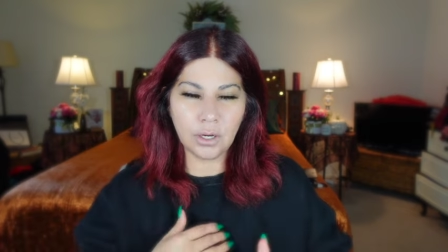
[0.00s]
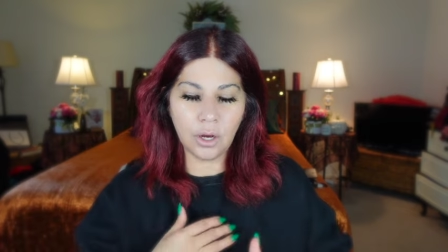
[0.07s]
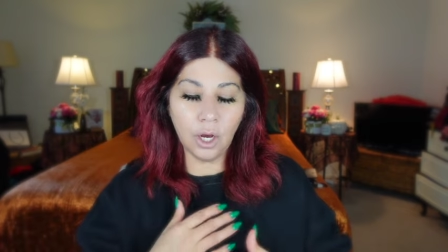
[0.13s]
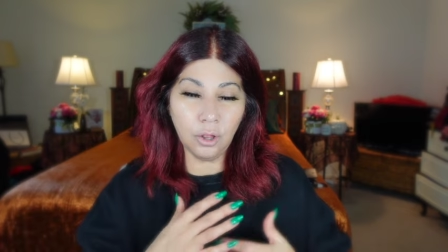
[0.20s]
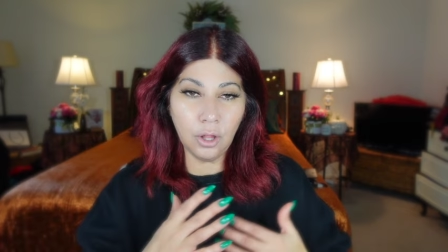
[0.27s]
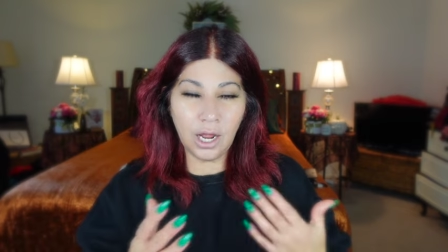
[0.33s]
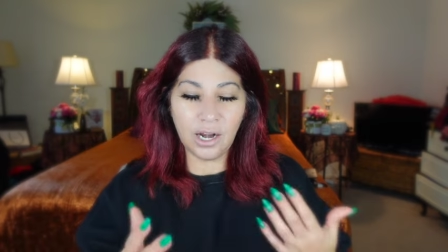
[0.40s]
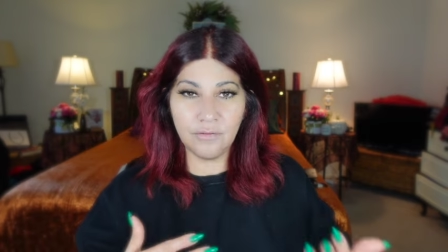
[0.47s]

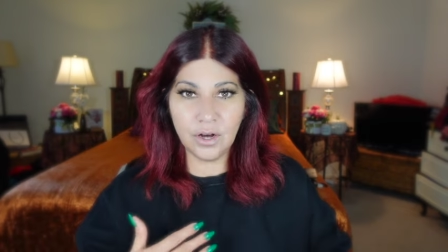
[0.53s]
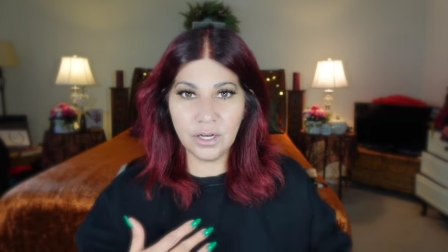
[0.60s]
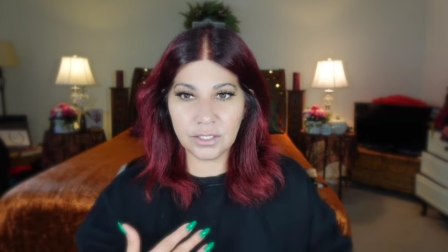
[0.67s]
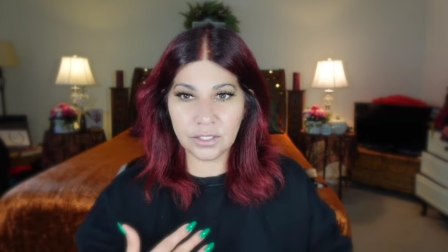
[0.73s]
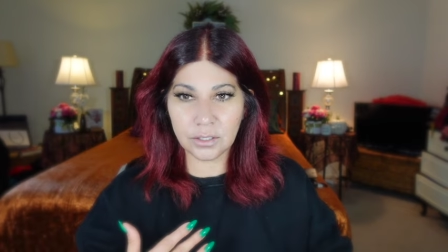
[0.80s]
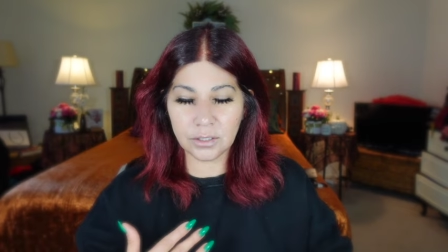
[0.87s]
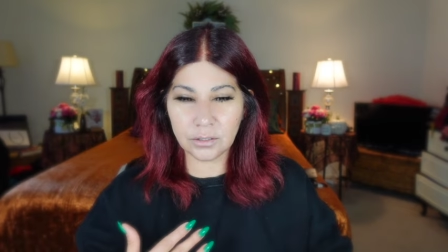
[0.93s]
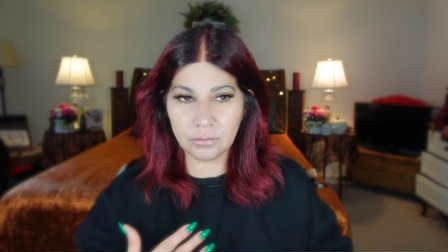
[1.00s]
a lot of
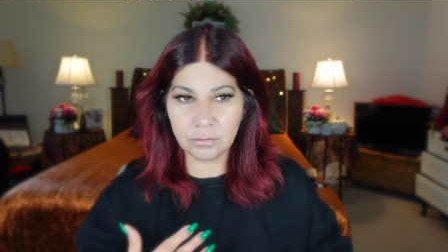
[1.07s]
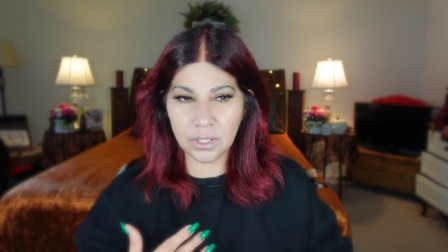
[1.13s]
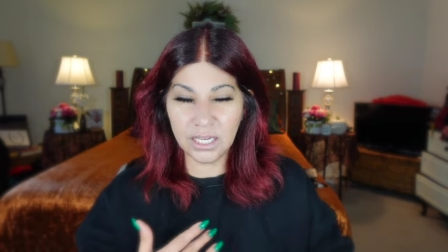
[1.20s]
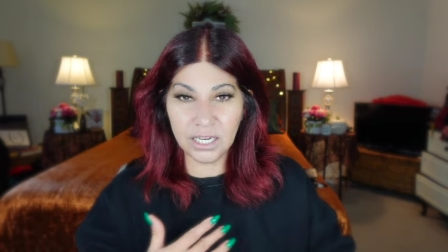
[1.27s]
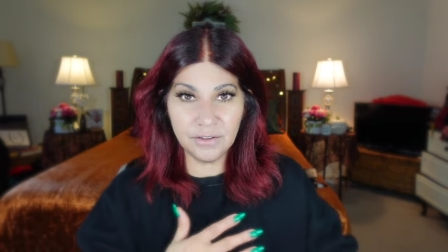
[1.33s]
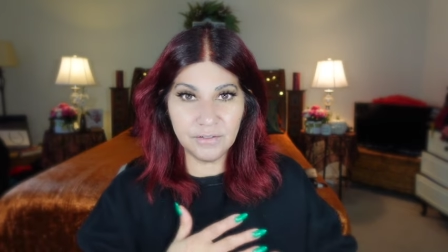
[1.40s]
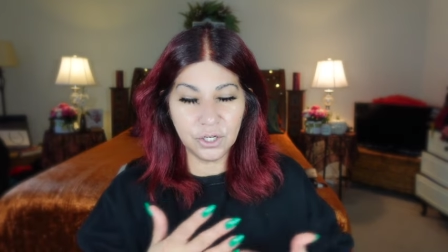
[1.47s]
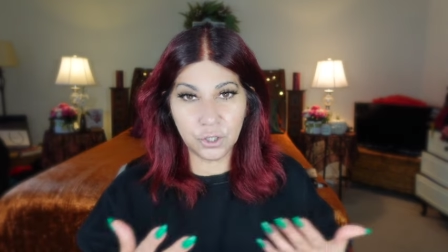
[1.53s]
us
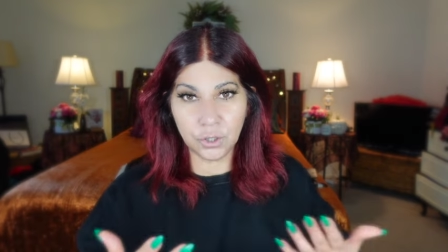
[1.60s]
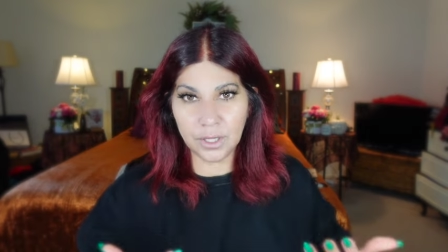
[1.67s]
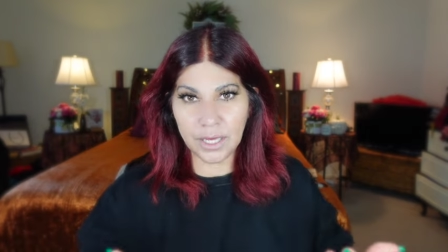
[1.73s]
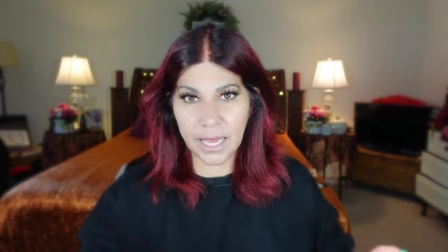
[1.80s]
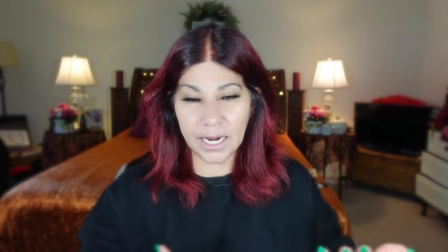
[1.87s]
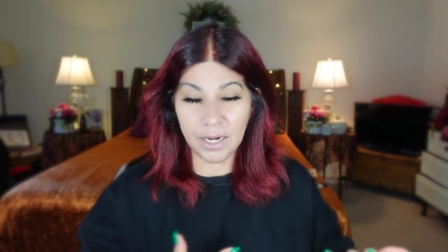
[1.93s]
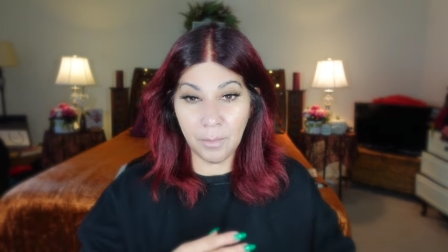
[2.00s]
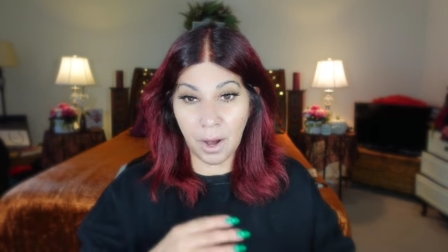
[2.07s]

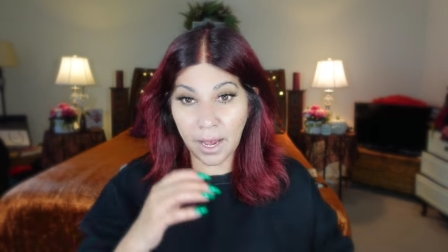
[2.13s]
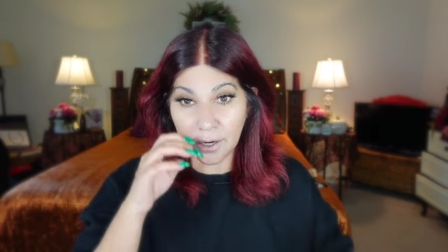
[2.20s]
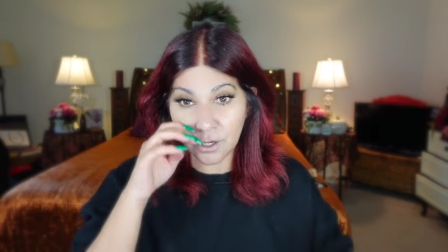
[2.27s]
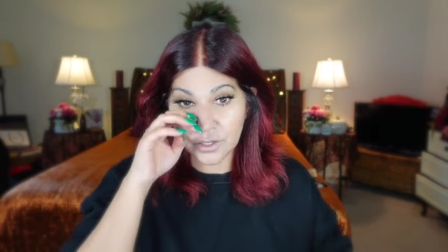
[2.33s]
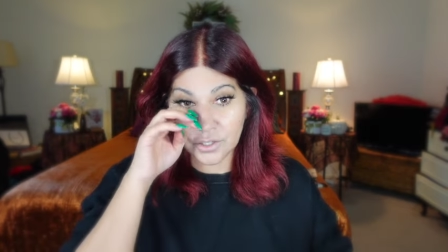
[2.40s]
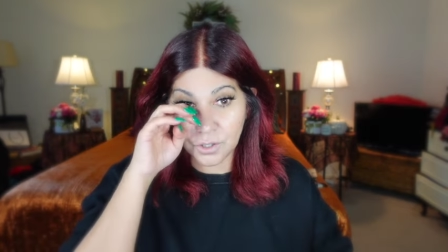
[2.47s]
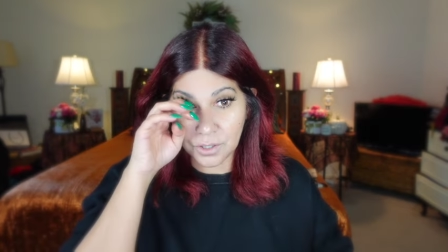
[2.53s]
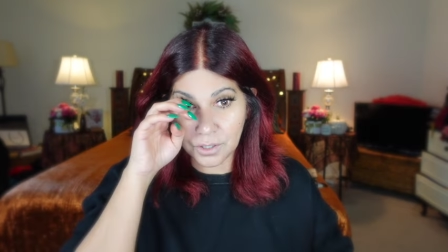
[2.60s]
individually
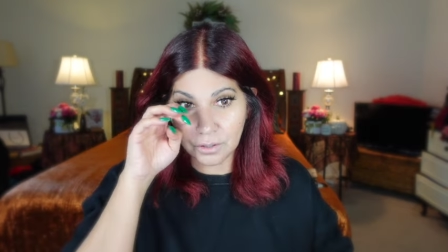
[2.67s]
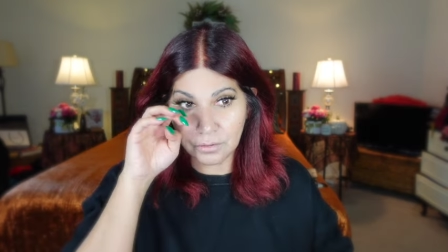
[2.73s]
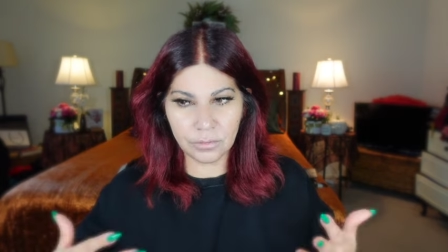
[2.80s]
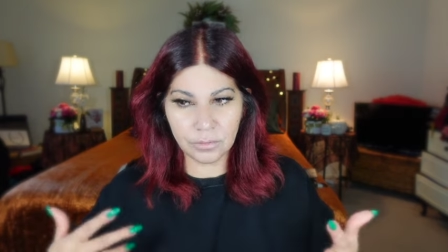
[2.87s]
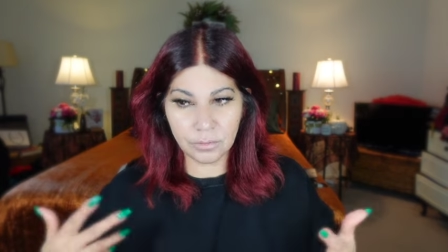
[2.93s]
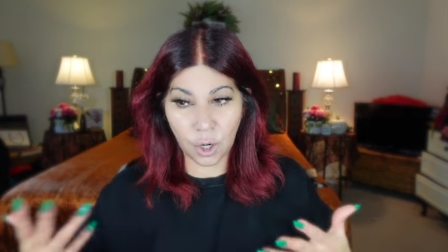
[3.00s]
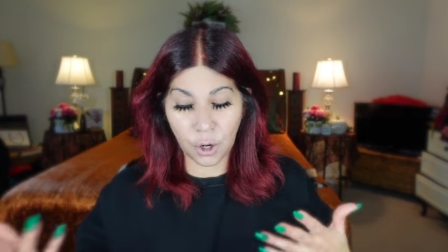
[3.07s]
admire certain